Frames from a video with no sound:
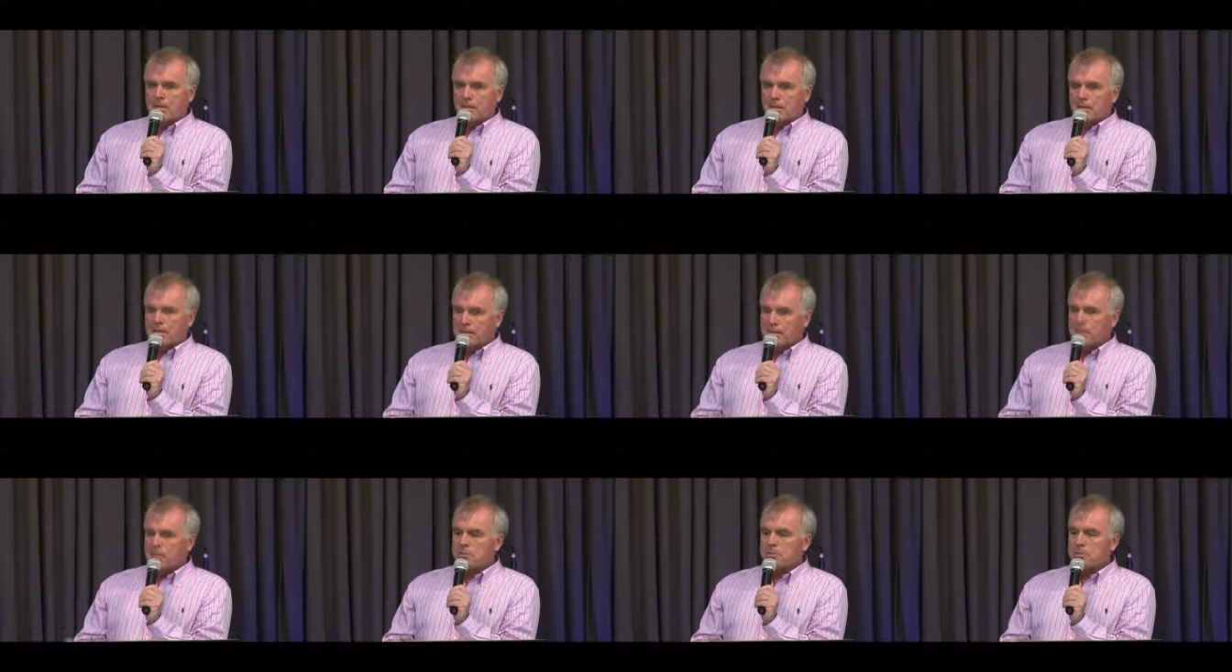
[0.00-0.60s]
and
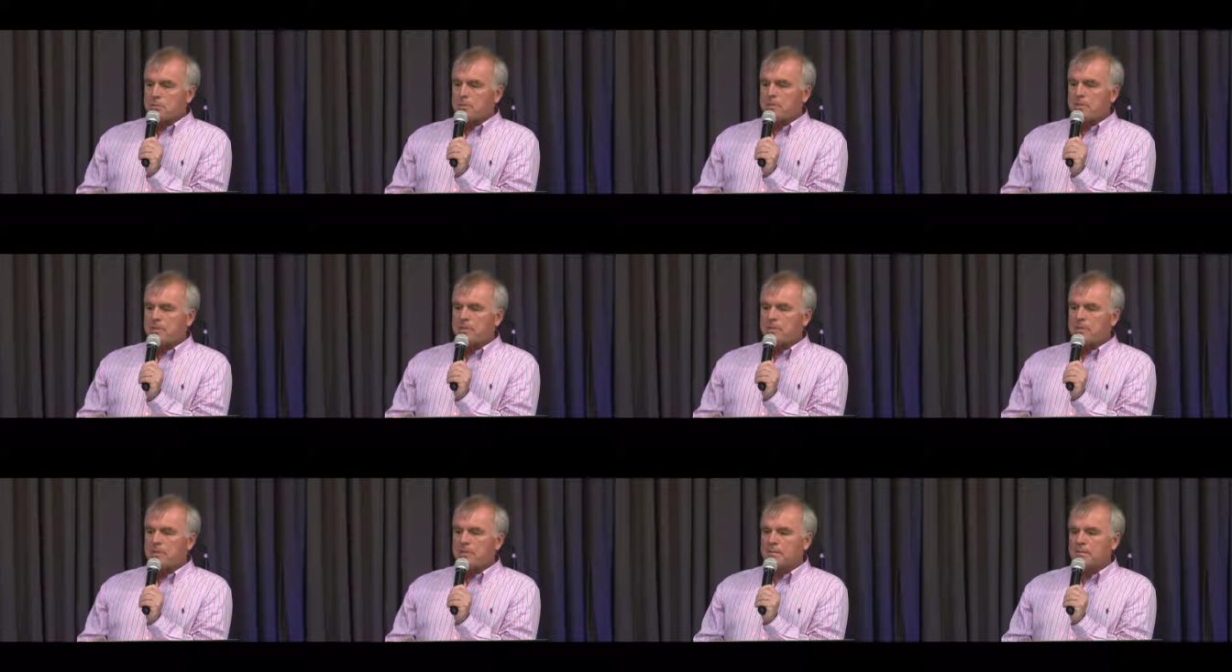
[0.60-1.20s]
then this
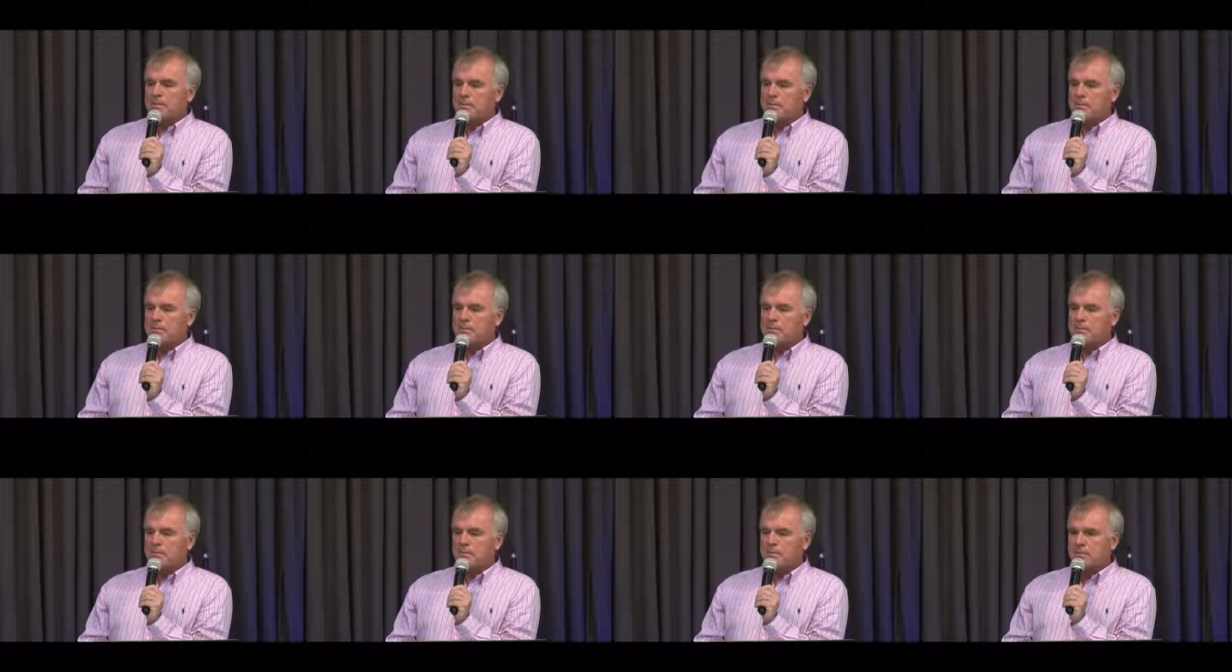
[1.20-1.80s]
morning
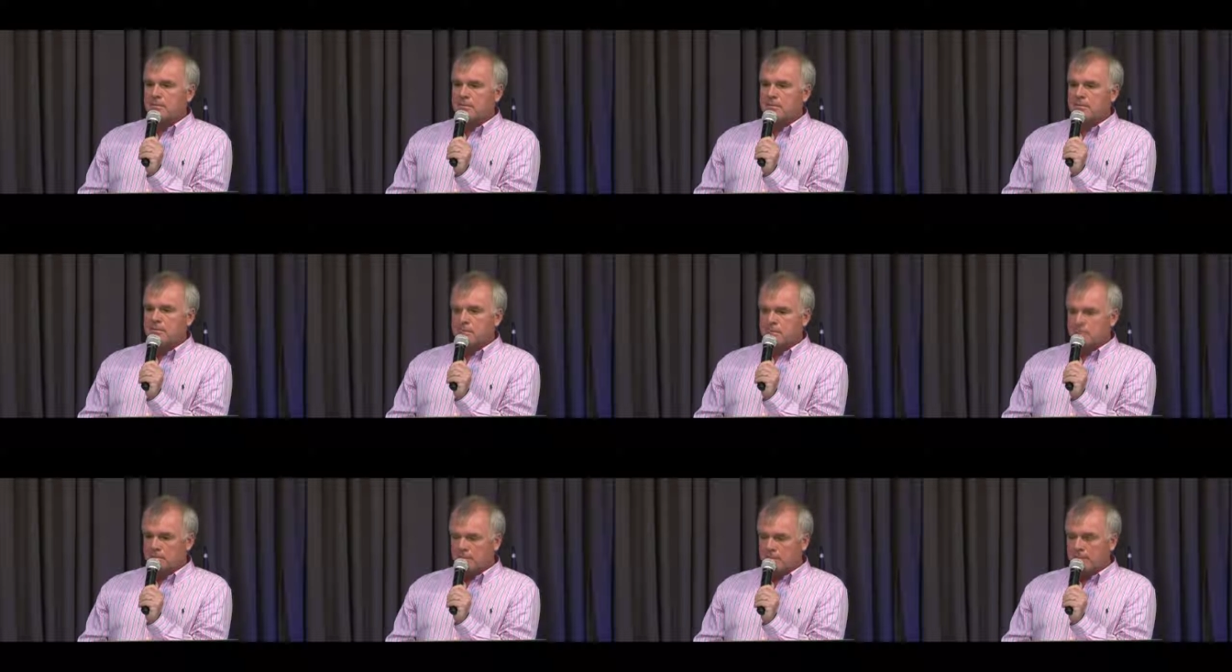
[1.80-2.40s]

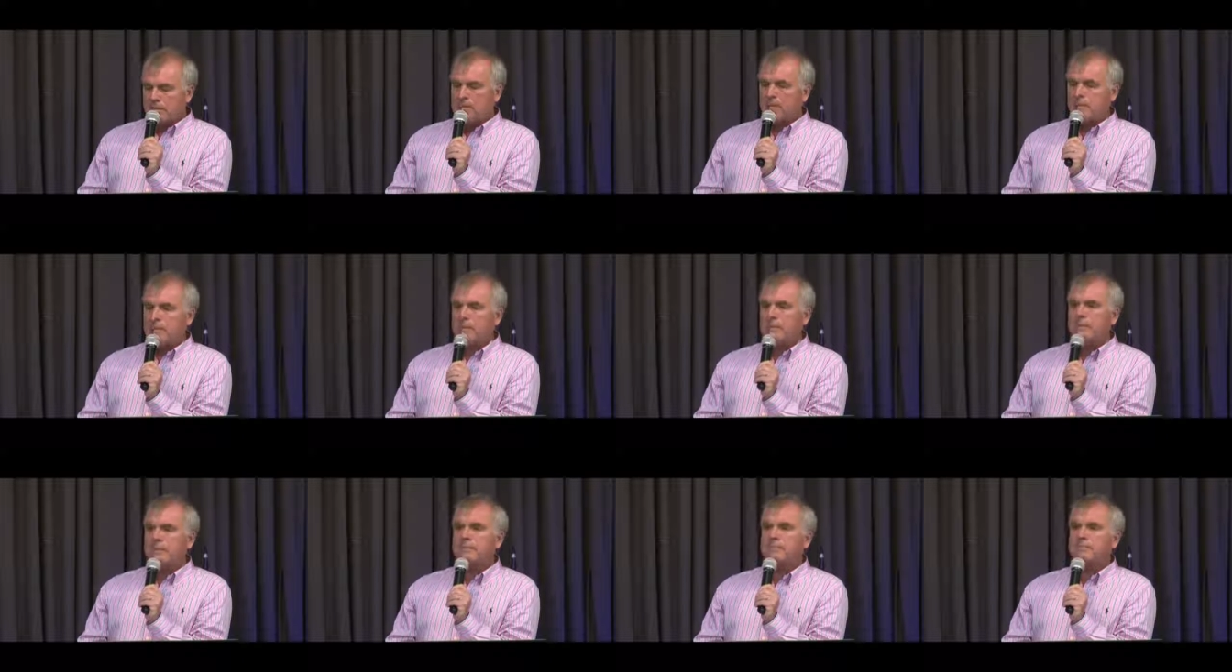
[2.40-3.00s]
in the
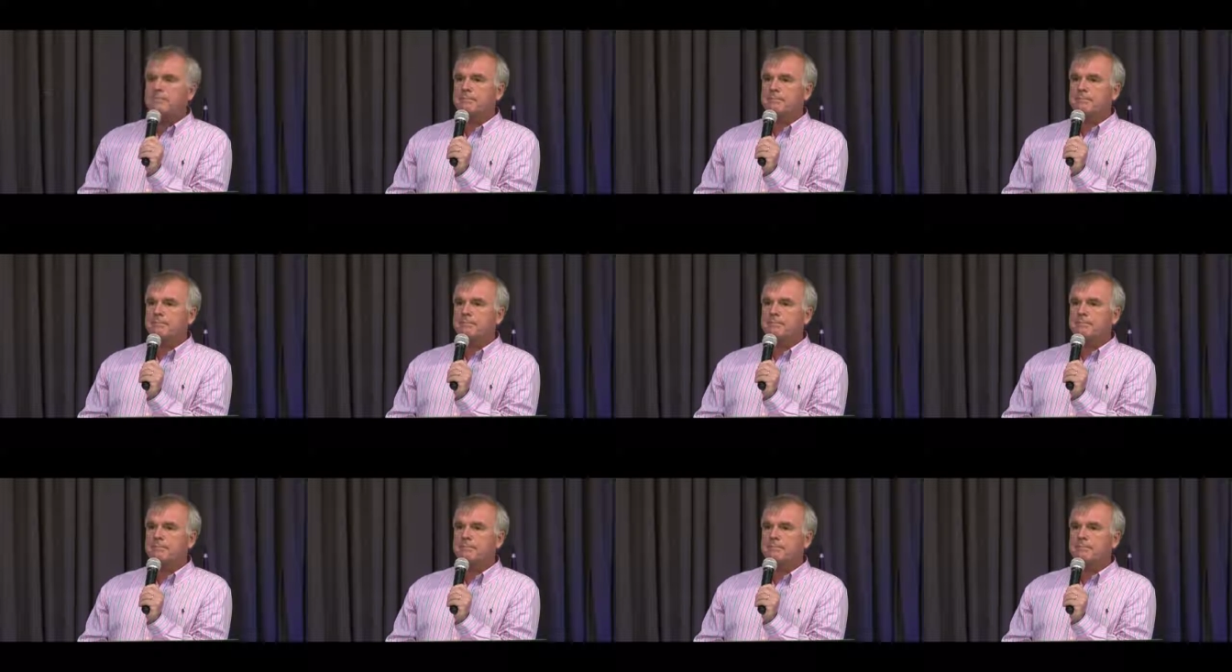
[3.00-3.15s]
car,